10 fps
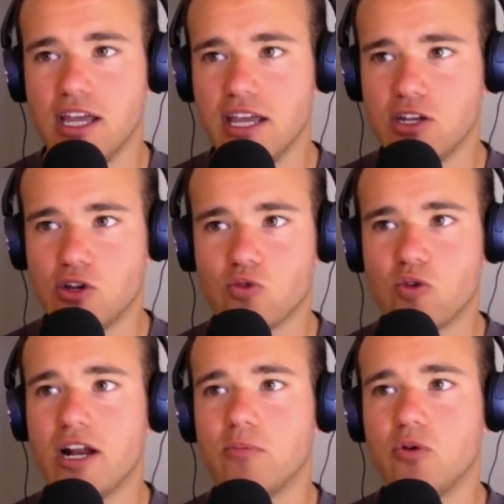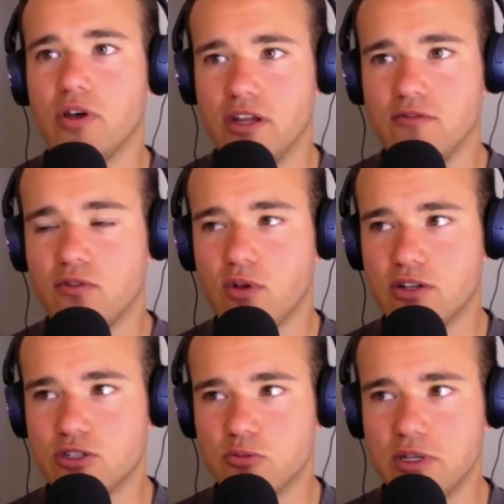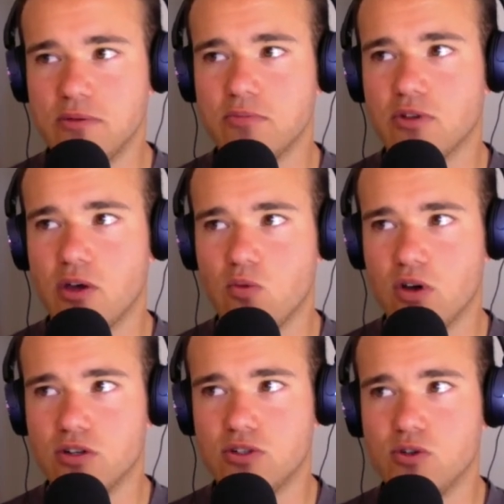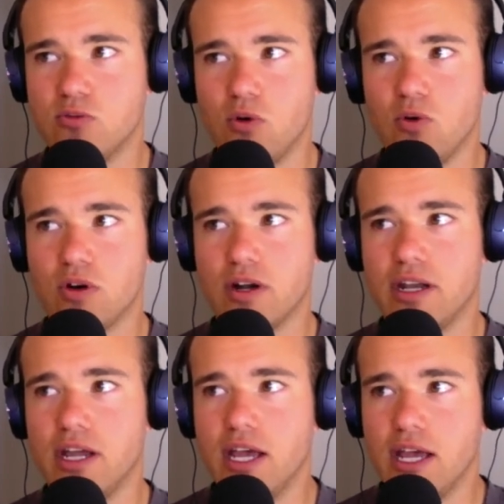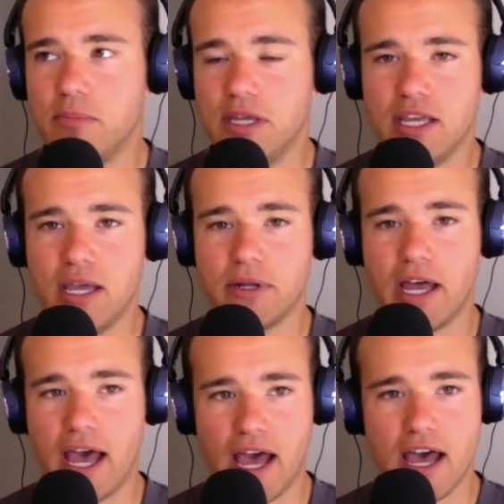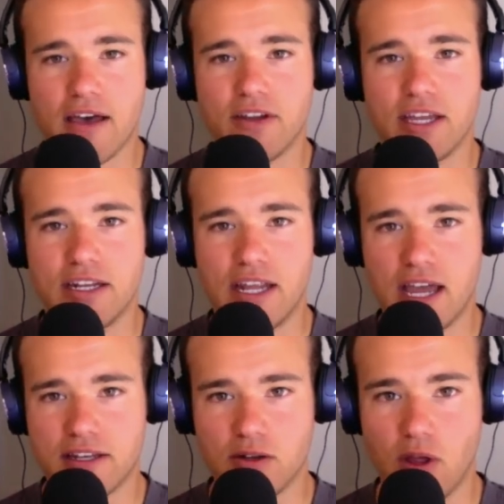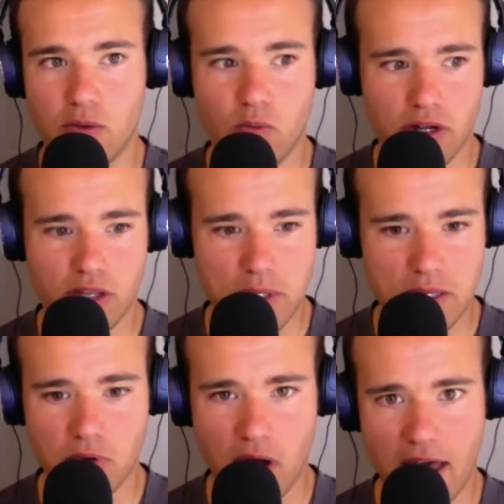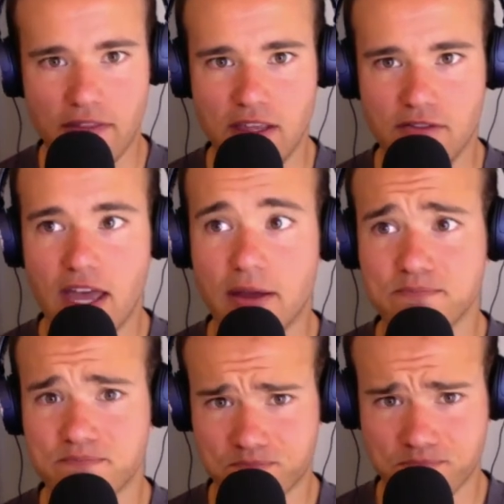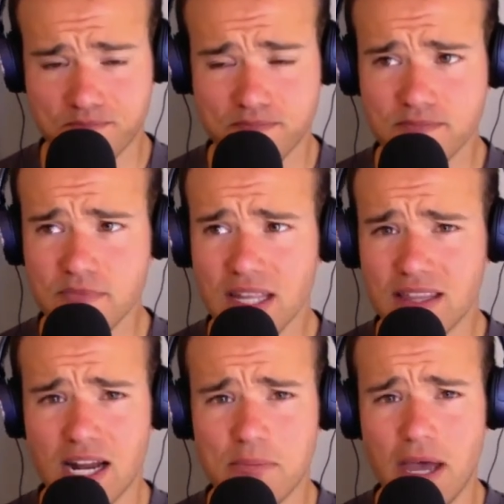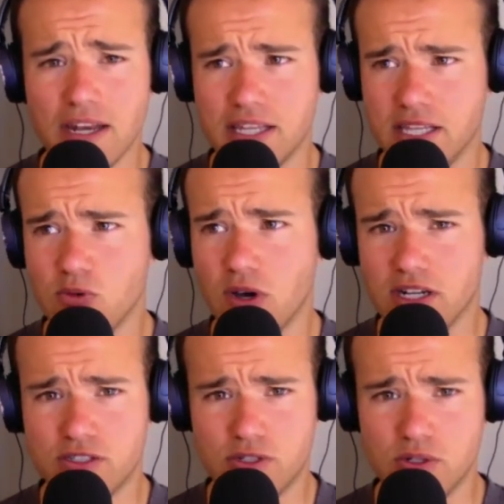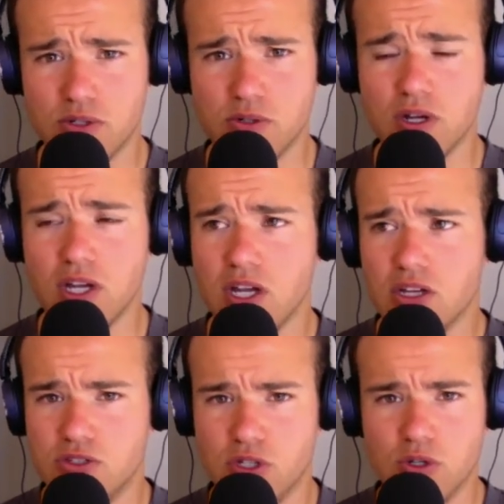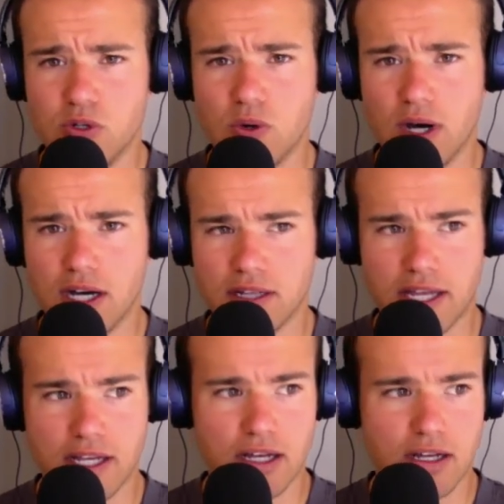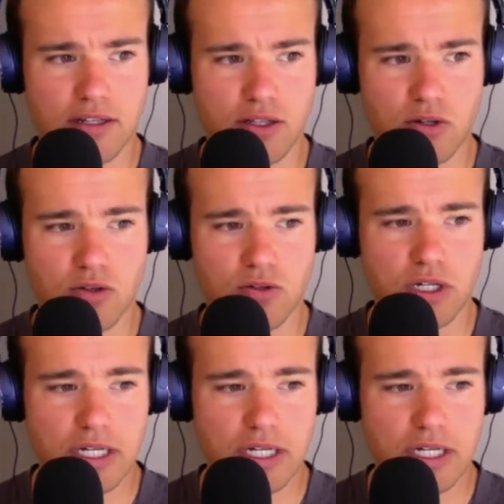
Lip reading: incredible, influential people that want to do more, and being able to have and connect. And one of the people at the event that I met, he wanted to do like a little